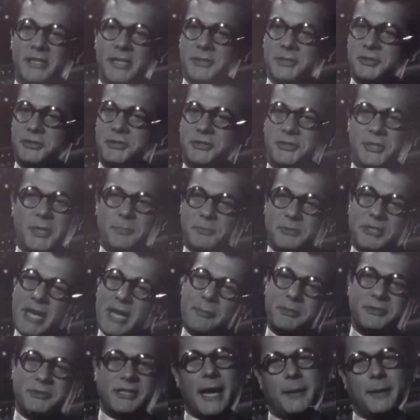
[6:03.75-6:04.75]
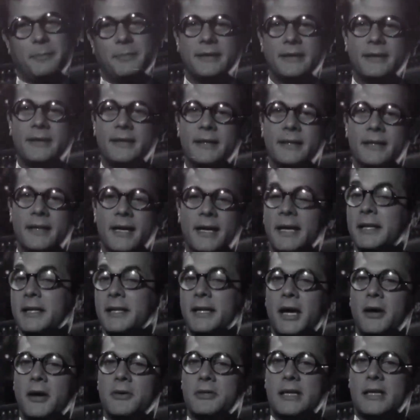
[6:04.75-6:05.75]
Curtis would voice
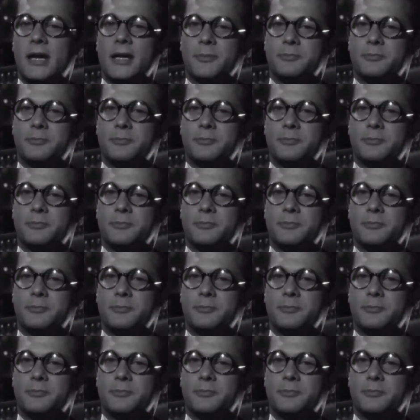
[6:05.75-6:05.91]
extremely